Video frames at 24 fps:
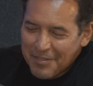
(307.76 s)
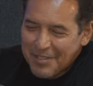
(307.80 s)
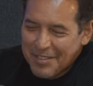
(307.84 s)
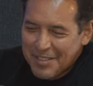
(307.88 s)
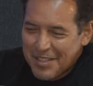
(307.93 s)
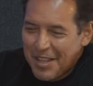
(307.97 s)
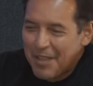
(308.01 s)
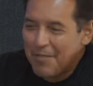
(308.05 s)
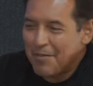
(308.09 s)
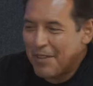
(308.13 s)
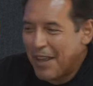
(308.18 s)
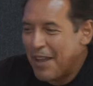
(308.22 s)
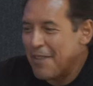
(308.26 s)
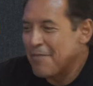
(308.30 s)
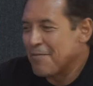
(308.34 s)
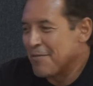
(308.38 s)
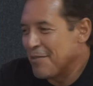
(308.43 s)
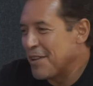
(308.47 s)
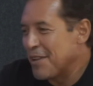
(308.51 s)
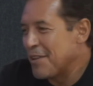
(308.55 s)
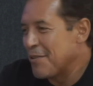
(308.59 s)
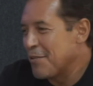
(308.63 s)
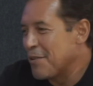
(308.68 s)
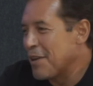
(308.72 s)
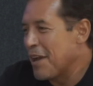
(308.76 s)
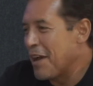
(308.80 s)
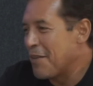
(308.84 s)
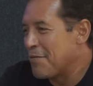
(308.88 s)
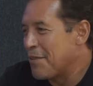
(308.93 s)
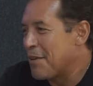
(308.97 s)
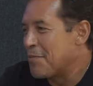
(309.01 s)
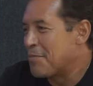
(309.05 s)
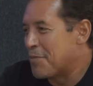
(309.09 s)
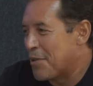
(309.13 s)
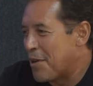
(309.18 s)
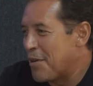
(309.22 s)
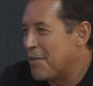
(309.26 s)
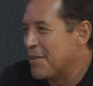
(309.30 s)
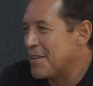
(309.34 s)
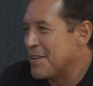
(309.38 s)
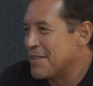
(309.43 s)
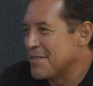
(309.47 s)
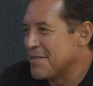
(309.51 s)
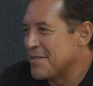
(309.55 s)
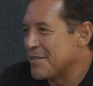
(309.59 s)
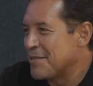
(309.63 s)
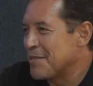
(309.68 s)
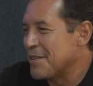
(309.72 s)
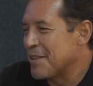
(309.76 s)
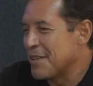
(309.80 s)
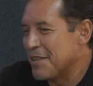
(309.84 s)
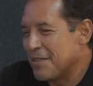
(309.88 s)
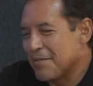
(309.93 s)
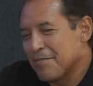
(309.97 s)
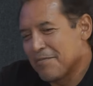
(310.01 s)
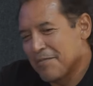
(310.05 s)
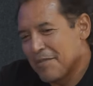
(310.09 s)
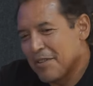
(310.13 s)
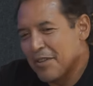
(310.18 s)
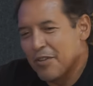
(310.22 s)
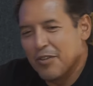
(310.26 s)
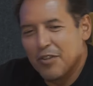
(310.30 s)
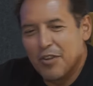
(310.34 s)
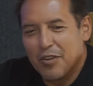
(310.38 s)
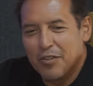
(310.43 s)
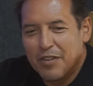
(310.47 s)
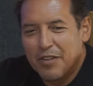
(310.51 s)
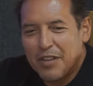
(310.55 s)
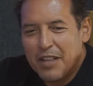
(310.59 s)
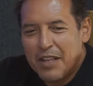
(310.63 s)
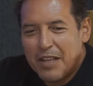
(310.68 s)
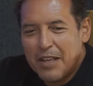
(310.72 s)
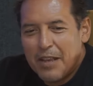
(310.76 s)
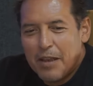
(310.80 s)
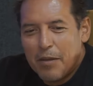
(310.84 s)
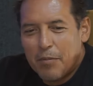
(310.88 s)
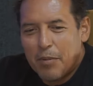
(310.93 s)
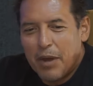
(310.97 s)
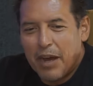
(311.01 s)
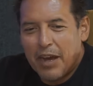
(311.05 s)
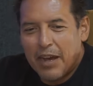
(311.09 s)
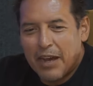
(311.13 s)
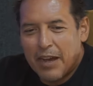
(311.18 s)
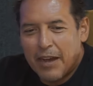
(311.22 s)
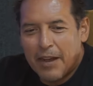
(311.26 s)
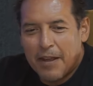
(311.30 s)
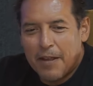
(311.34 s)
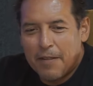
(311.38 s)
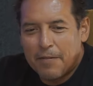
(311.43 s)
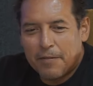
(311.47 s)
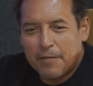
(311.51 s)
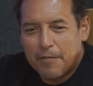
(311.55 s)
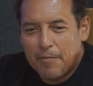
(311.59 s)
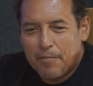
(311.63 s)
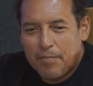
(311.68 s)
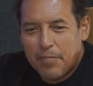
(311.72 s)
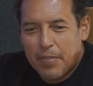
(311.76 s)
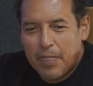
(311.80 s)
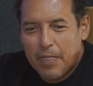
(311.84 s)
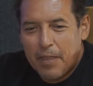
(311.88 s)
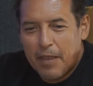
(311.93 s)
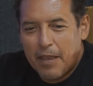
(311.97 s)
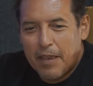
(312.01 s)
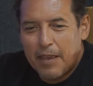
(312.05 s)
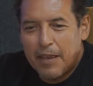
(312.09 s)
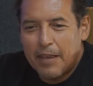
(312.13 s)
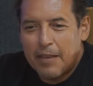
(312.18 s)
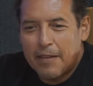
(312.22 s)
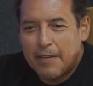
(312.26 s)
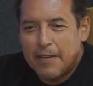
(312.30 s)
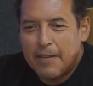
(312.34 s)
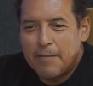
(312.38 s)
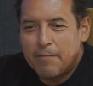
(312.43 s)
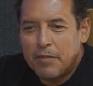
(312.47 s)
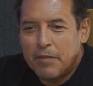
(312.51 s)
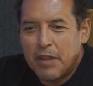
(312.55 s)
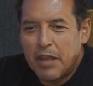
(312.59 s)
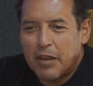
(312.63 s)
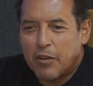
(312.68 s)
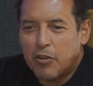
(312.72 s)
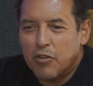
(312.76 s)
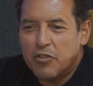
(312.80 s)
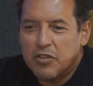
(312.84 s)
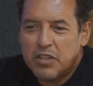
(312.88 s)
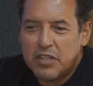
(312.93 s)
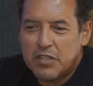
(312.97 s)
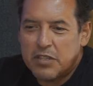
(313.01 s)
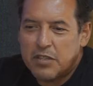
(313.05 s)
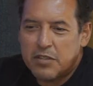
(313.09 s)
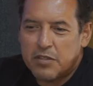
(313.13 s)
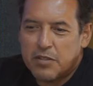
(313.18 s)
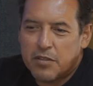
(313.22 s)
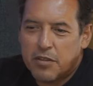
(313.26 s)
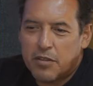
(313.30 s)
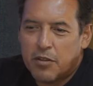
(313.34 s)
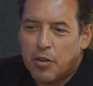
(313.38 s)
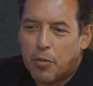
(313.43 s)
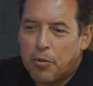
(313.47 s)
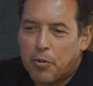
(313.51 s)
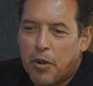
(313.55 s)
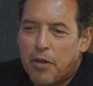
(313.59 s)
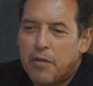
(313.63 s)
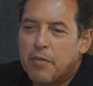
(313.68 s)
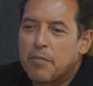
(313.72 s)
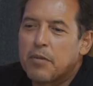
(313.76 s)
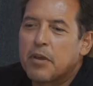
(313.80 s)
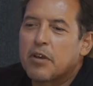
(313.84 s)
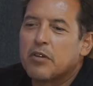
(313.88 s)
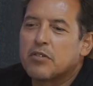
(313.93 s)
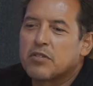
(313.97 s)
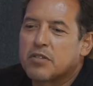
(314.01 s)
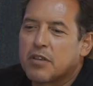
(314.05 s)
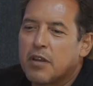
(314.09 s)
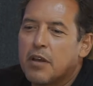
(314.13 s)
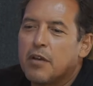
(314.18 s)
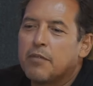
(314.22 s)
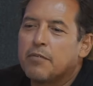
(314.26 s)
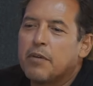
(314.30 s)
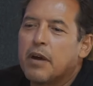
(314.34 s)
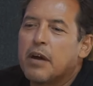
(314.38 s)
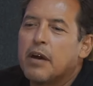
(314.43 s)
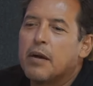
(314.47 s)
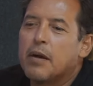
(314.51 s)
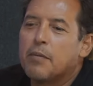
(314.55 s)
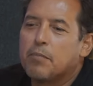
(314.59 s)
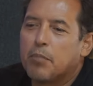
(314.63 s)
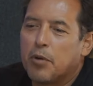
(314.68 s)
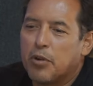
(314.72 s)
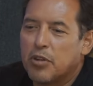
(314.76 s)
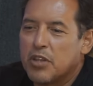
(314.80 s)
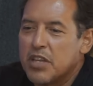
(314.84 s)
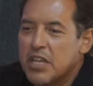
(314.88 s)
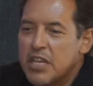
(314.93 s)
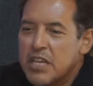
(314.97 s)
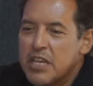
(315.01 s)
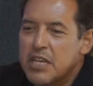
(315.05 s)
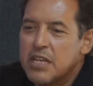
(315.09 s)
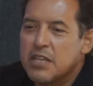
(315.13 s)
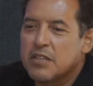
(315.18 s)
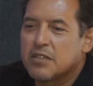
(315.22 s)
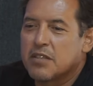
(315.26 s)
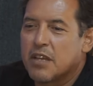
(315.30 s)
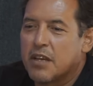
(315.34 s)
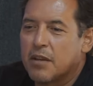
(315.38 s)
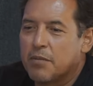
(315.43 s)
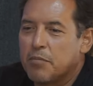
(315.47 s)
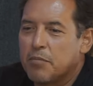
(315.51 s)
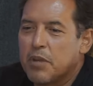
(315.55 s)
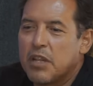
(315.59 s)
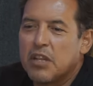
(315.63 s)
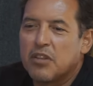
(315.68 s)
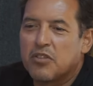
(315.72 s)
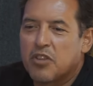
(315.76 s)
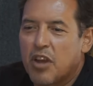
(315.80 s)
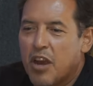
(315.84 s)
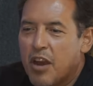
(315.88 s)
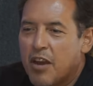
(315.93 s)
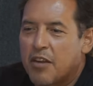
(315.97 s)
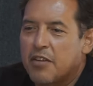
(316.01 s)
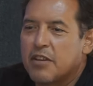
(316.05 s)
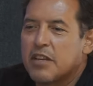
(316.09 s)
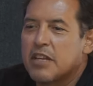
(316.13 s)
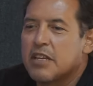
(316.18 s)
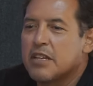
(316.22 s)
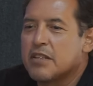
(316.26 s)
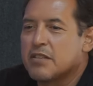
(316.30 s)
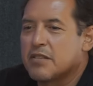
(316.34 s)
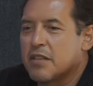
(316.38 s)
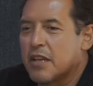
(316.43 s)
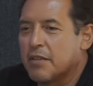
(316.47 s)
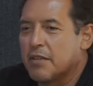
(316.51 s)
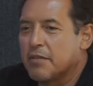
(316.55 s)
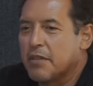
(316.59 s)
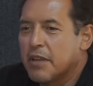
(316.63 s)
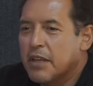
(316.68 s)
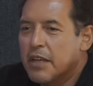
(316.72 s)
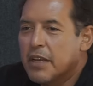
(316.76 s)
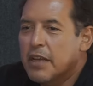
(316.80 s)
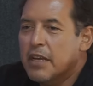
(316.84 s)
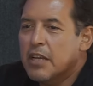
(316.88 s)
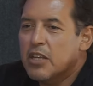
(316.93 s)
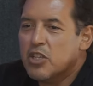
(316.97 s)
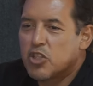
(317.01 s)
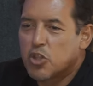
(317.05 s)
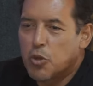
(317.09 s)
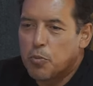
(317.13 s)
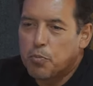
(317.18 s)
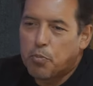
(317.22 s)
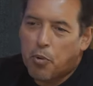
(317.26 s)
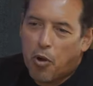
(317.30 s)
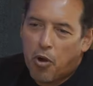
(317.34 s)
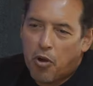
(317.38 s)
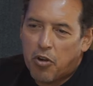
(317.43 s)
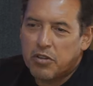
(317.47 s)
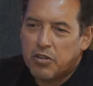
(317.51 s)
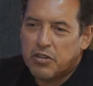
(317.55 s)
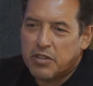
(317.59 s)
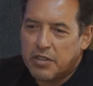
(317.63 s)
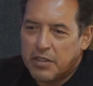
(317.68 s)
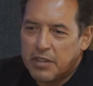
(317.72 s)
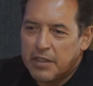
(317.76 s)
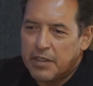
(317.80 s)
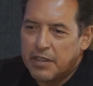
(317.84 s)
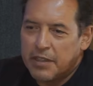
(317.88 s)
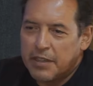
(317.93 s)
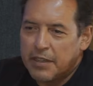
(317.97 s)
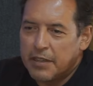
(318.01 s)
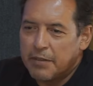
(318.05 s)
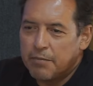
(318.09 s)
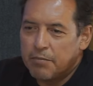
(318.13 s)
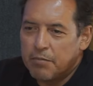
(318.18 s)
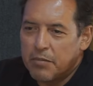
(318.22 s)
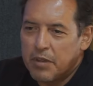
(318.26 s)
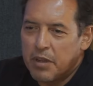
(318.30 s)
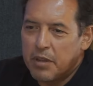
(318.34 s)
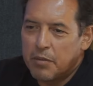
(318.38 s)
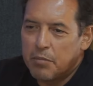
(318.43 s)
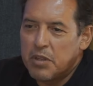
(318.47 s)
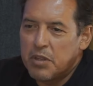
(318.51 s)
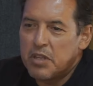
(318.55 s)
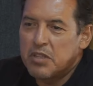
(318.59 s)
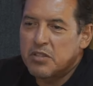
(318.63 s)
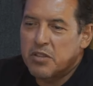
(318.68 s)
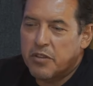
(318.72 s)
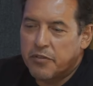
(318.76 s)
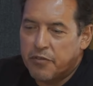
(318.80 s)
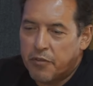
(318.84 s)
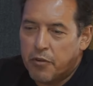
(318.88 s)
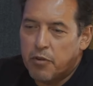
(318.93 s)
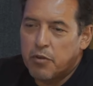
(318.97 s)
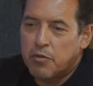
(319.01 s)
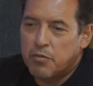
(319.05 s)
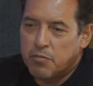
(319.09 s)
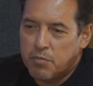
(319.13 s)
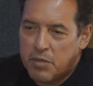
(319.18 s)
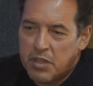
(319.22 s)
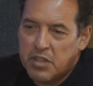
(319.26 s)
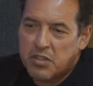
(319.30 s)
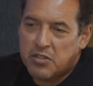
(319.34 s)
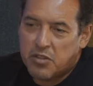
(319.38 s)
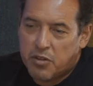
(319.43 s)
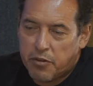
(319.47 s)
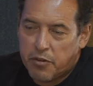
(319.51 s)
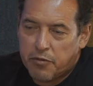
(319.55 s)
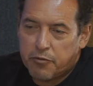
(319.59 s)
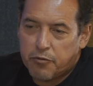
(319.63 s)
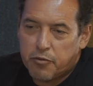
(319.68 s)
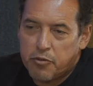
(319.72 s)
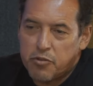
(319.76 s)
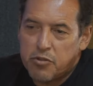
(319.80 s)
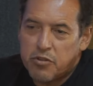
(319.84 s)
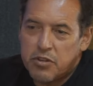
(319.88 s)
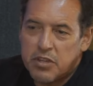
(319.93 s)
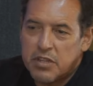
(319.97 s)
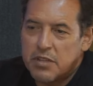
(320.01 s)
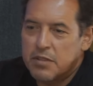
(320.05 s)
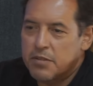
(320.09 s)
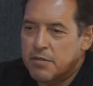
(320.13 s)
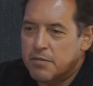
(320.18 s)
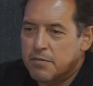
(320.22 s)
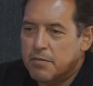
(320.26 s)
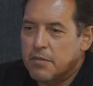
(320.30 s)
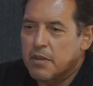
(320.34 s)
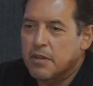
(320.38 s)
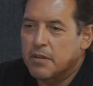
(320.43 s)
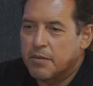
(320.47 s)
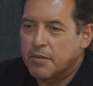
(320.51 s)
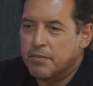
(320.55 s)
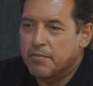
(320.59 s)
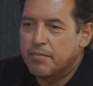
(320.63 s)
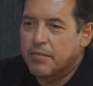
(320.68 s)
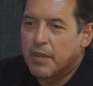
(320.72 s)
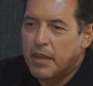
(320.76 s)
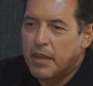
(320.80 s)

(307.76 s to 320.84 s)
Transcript: Sometimes we have problems with, you know, but in the contest is no problem because have police and militaries and support the minister of tourism